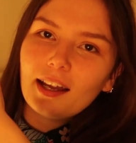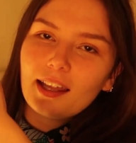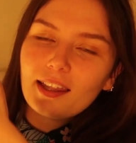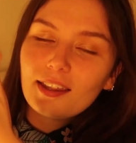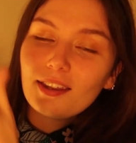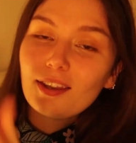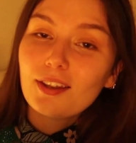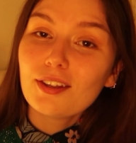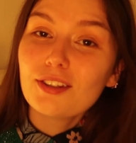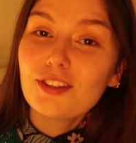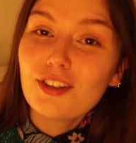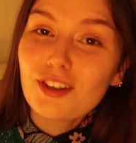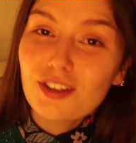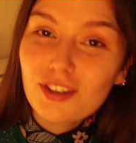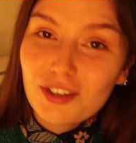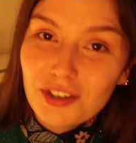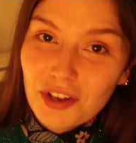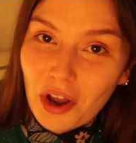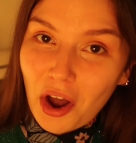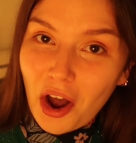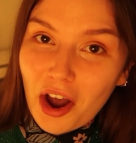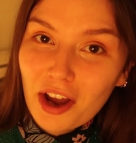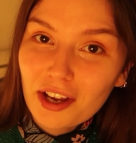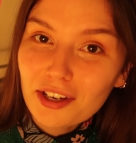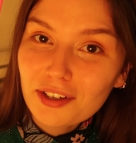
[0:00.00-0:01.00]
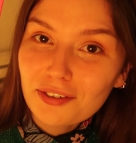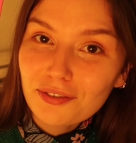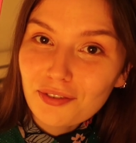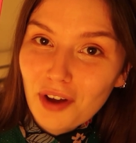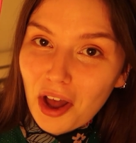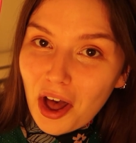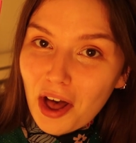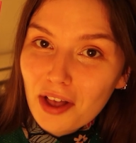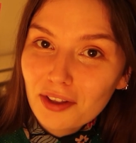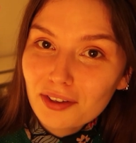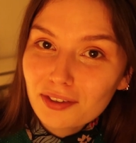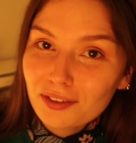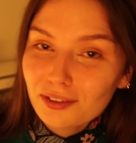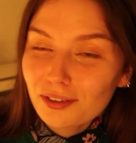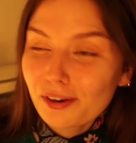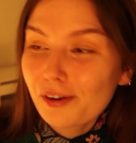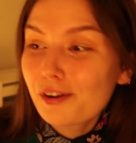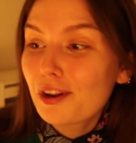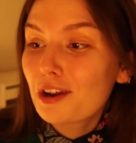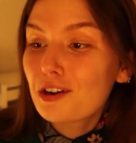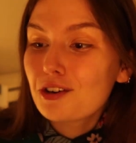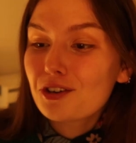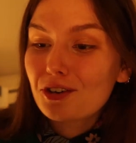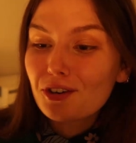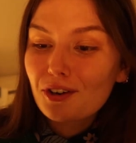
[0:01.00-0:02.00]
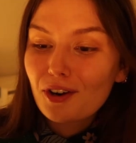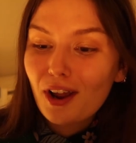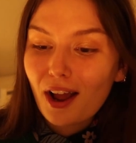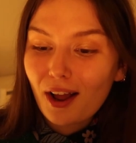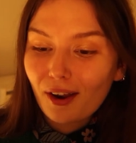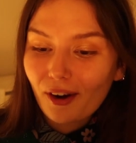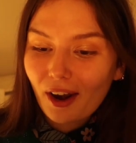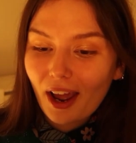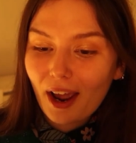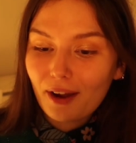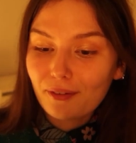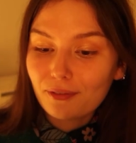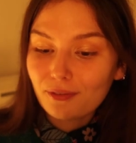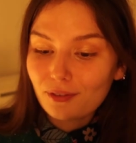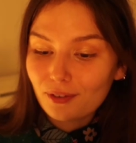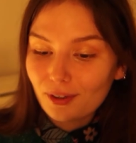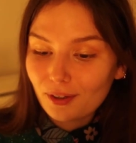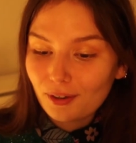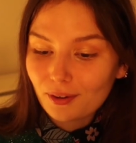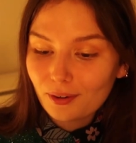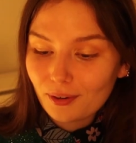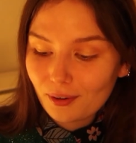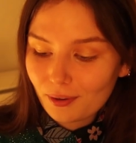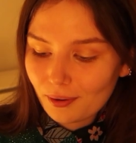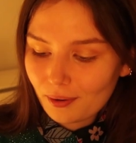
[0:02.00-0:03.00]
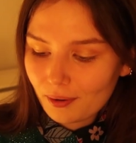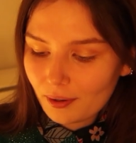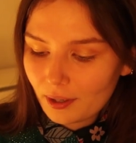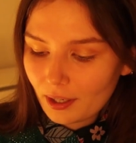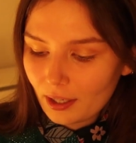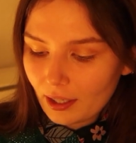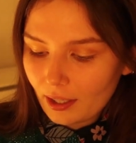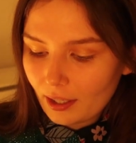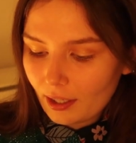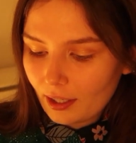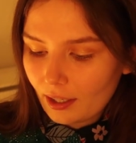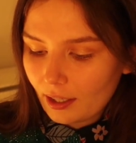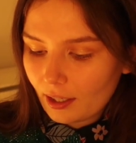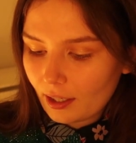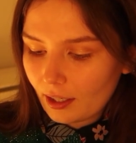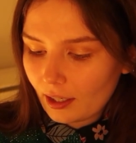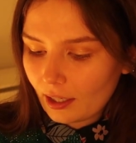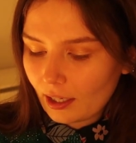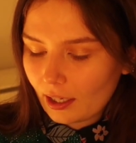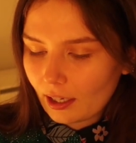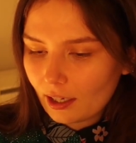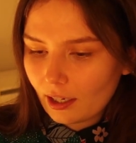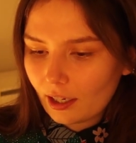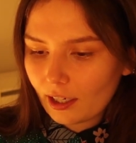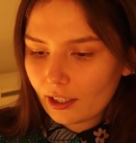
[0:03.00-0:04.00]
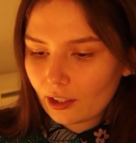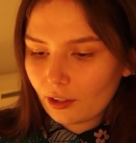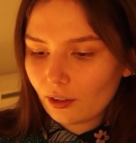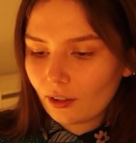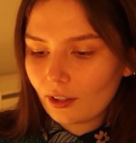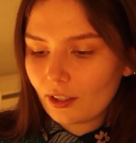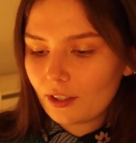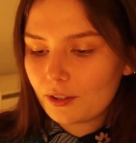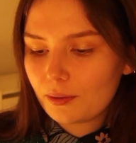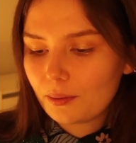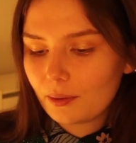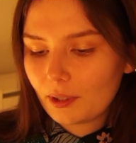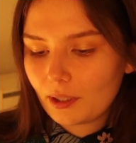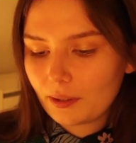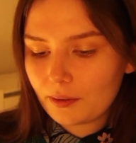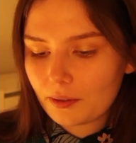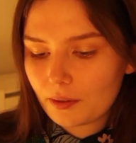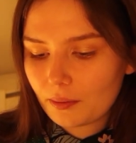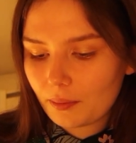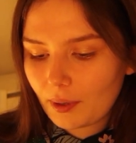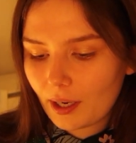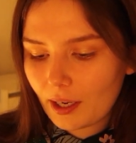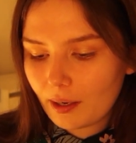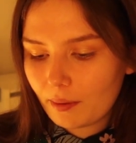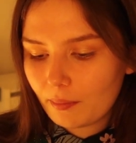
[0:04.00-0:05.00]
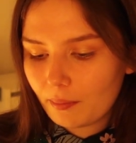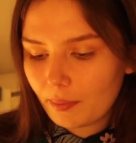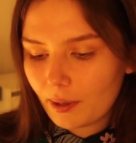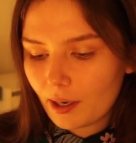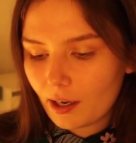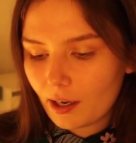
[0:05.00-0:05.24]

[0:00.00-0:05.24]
And it's a side fast edition, I'll have you know. Uh, I got this when I was away in